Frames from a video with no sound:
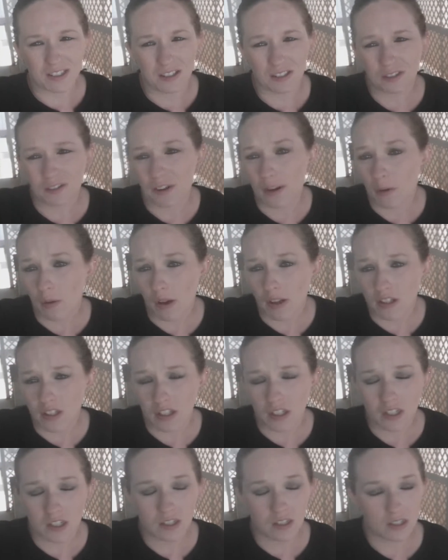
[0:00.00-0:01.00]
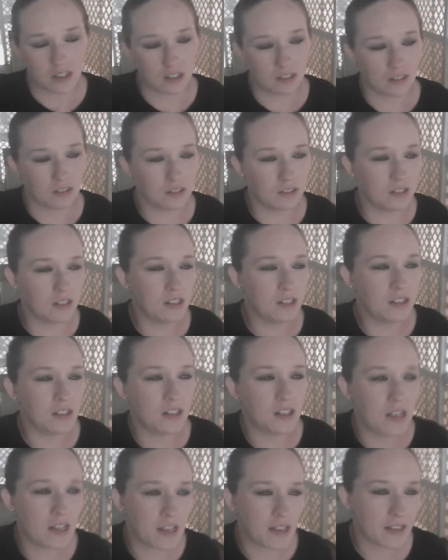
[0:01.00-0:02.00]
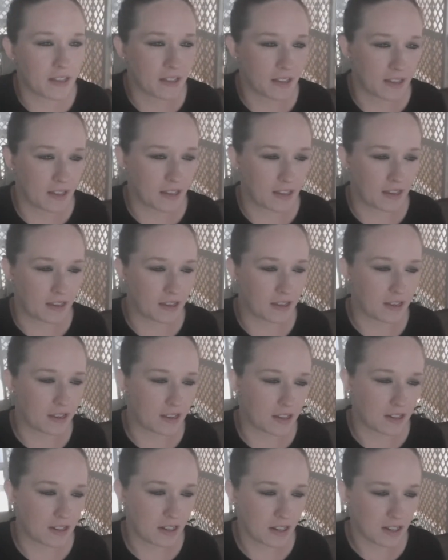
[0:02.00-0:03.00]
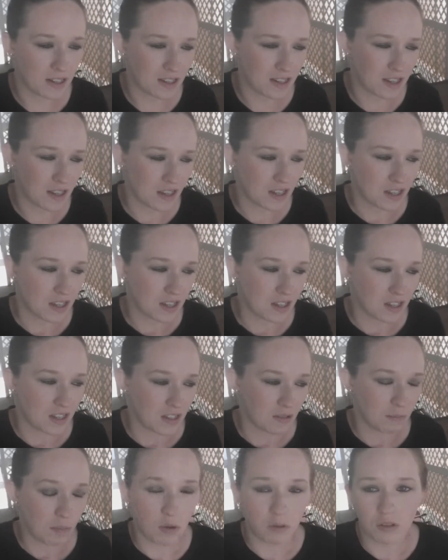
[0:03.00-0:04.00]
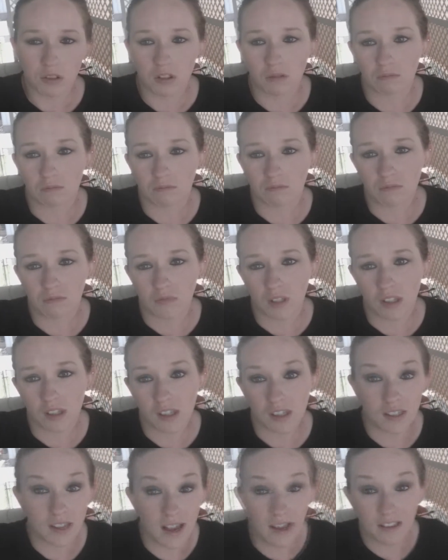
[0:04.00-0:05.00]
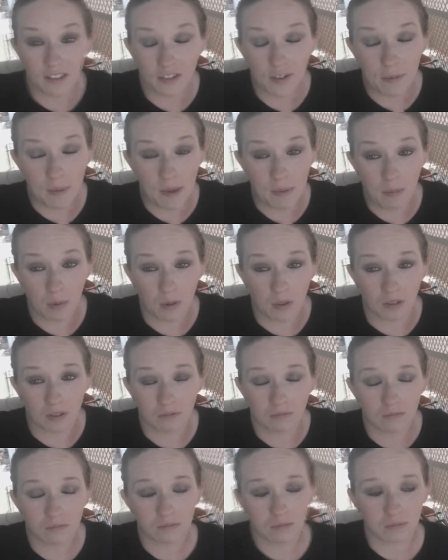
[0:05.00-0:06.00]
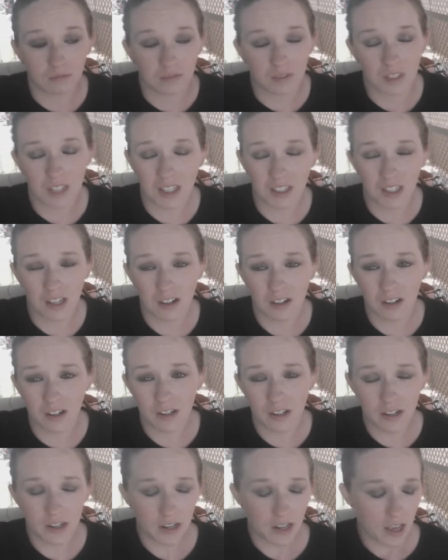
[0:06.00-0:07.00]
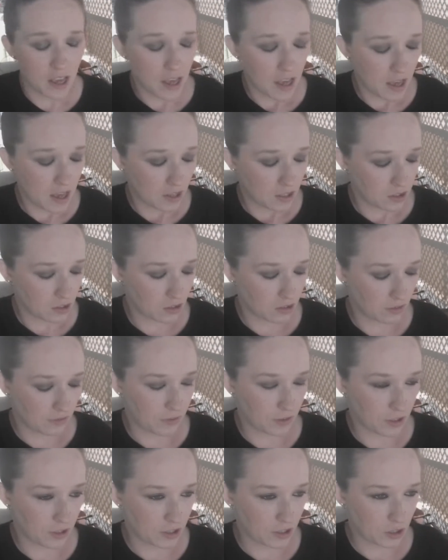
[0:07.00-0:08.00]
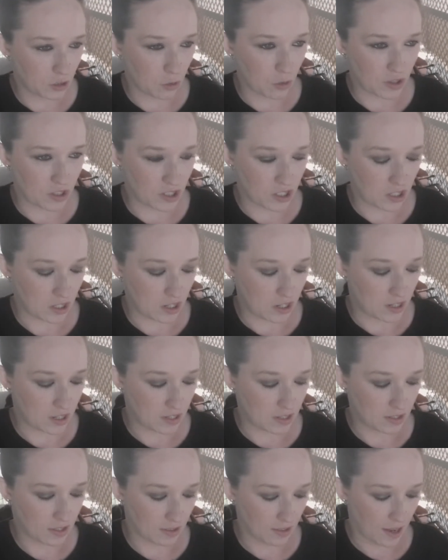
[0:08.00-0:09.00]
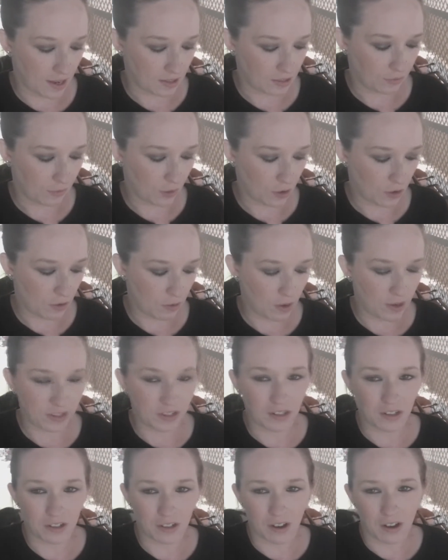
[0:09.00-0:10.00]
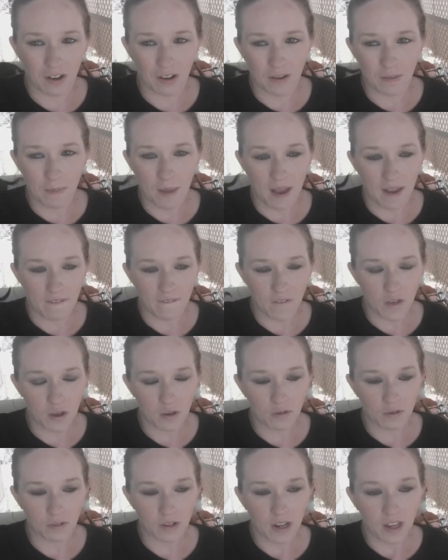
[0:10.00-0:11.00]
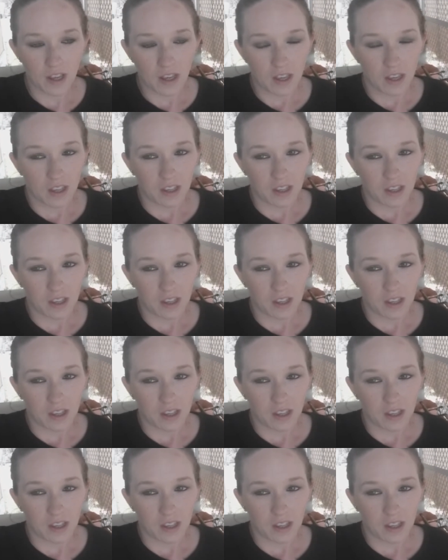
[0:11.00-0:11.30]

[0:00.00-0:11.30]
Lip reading: answer three questions and post them and then tag three people. It's not that hard. So the first question is the last photo I took on my phone.